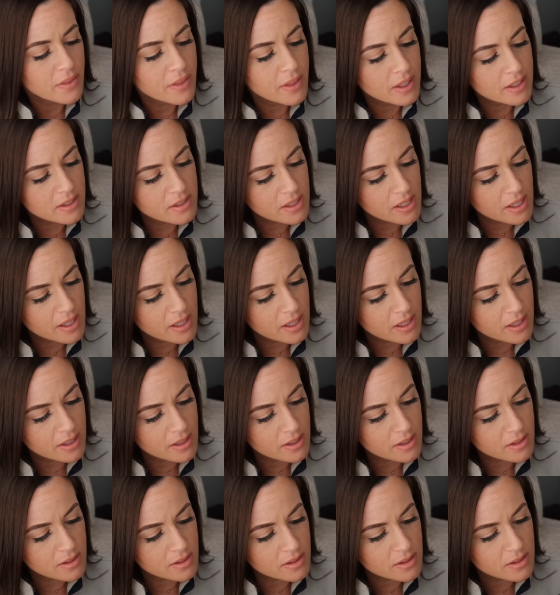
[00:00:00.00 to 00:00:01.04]
This
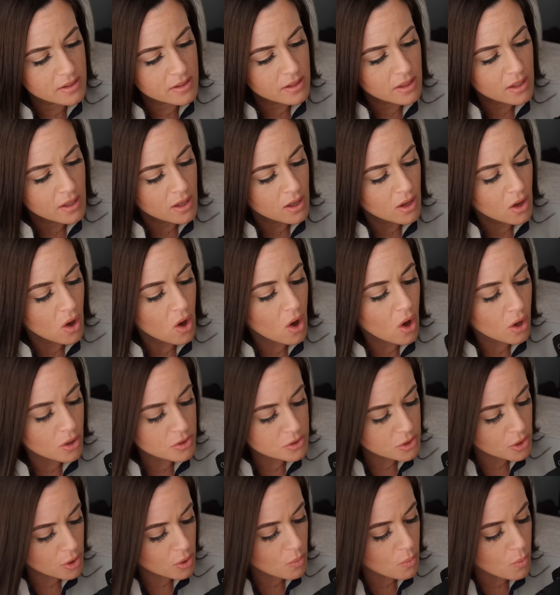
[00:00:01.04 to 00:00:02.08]
is
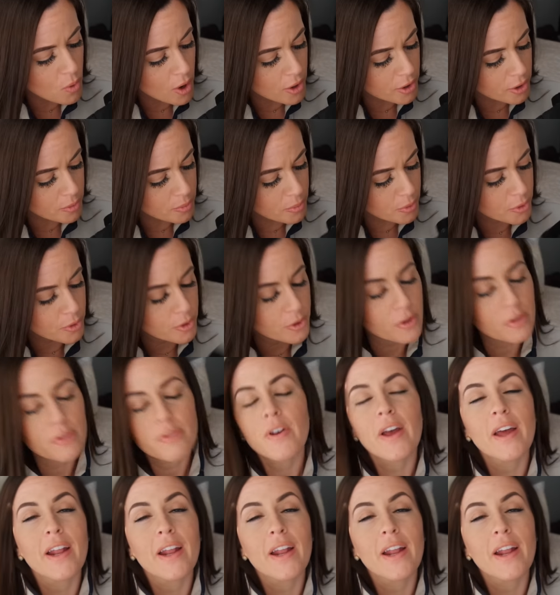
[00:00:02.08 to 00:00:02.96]
also waterproof.